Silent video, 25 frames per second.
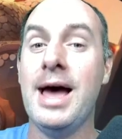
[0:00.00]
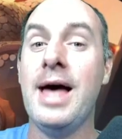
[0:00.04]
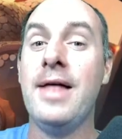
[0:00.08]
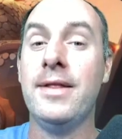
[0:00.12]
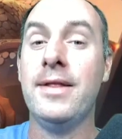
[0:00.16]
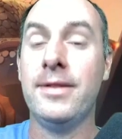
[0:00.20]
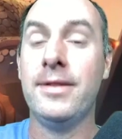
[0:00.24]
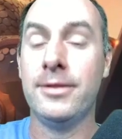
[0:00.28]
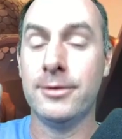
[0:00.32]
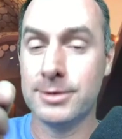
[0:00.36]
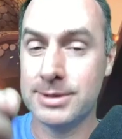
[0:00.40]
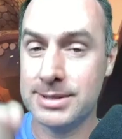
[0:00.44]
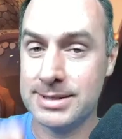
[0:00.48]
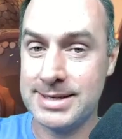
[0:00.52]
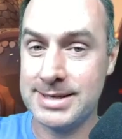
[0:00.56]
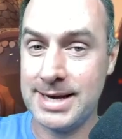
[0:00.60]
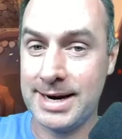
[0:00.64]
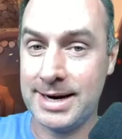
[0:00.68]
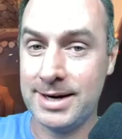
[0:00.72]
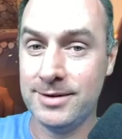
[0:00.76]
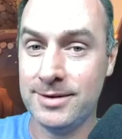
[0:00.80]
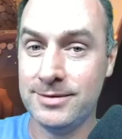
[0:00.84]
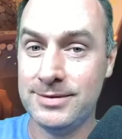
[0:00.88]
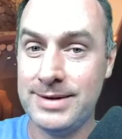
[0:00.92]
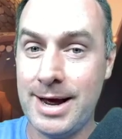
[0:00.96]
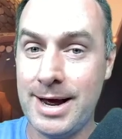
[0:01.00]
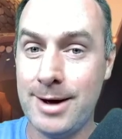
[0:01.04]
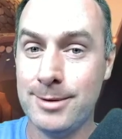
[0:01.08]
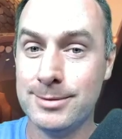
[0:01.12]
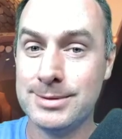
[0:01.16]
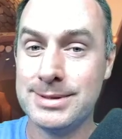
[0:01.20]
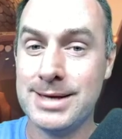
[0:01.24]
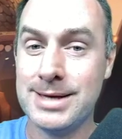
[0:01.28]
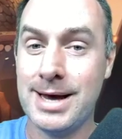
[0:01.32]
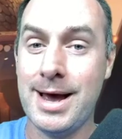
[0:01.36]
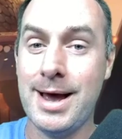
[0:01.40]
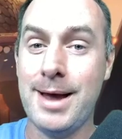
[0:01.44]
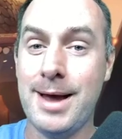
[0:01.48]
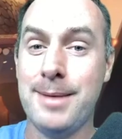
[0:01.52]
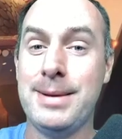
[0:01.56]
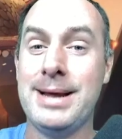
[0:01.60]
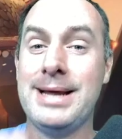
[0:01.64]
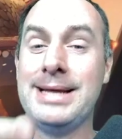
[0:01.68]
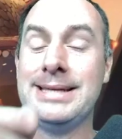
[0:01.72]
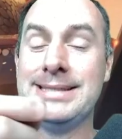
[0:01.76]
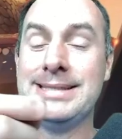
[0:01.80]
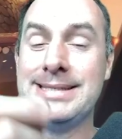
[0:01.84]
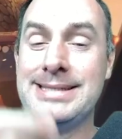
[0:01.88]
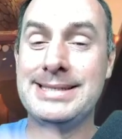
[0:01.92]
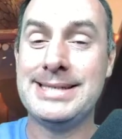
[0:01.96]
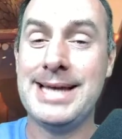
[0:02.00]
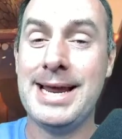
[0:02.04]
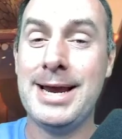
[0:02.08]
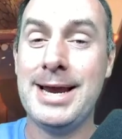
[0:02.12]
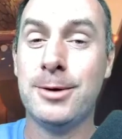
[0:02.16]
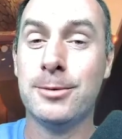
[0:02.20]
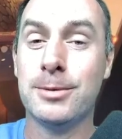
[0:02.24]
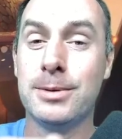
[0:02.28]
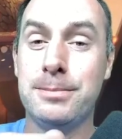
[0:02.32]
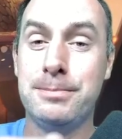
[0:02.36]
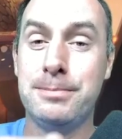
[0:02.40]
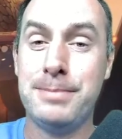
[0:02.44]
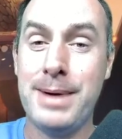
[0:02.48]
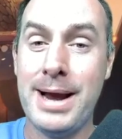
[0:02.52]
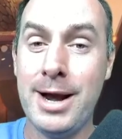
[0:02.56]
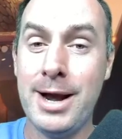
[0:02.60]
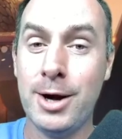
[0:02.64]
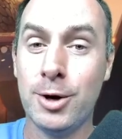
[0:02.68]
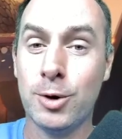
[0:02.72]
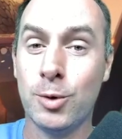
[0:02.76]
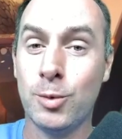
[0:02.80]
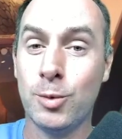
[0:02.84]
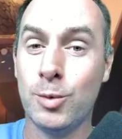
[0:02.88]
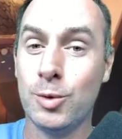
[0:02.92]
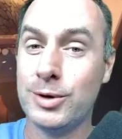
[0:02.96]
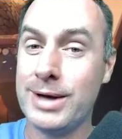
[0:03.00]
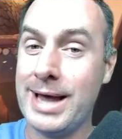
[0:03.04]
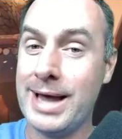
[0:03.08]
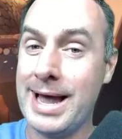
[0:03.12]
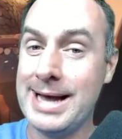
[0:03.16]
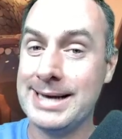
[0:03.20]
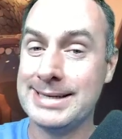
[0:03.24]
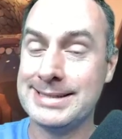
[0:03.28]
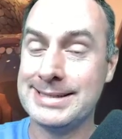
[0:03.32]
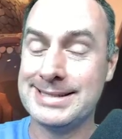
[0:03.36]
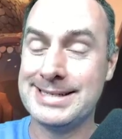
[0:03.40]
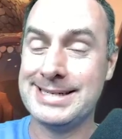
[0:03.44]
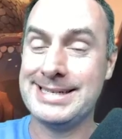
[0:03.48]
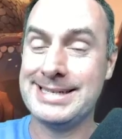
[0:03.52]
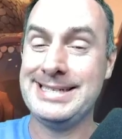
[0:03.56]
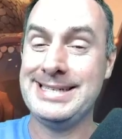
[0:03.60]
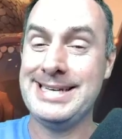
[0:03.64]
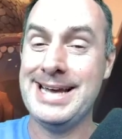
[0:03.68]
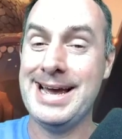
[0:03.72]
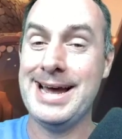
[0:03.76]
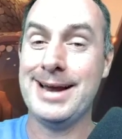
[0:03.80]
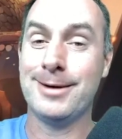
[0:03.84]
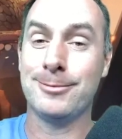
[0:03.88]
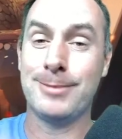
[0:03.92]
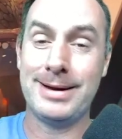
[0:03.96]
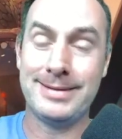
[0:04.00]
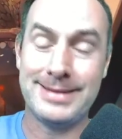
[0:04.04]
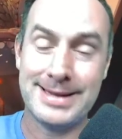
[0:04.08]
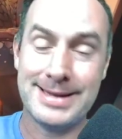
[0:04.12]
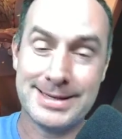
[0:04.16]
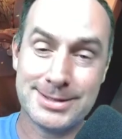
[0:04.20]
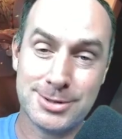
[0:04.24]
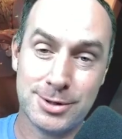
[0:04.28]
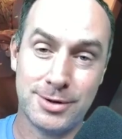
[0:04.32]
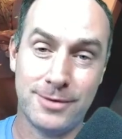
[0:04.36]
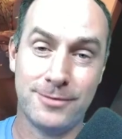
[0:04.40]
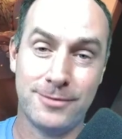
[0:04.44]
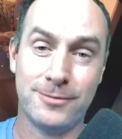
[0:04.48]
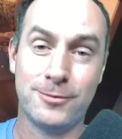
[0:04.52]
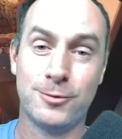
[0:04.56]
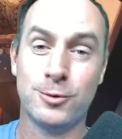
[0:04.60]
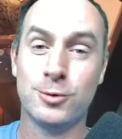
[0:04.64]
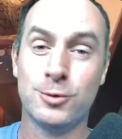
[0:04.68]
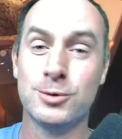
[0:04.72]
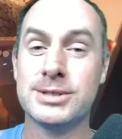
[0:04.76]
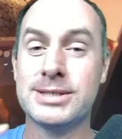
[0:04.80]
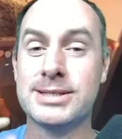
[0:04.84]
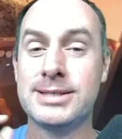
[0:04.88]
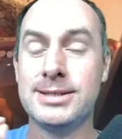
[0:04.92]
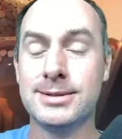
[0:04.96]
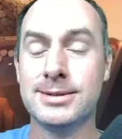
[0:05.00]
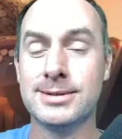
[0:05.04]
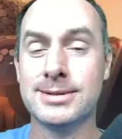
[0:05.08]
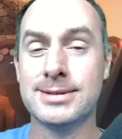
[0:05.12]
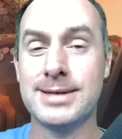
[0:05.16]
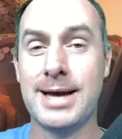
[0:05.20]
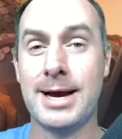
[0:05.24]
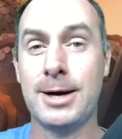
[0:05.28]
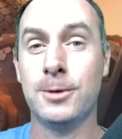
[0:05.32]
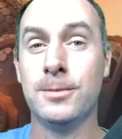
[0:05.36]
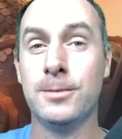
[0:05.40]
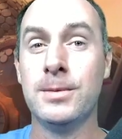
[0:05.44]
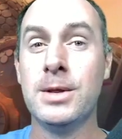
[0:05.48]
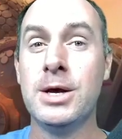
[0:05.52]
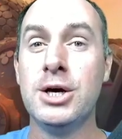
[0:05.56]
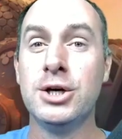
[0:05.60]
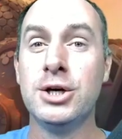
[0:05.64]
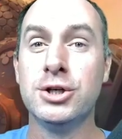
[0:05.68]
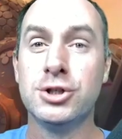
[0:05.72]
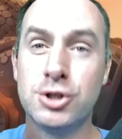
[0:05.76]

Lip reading: And then there's a second of downtime, and Sacred Banner will cast again, right? That's on the first skill cycle.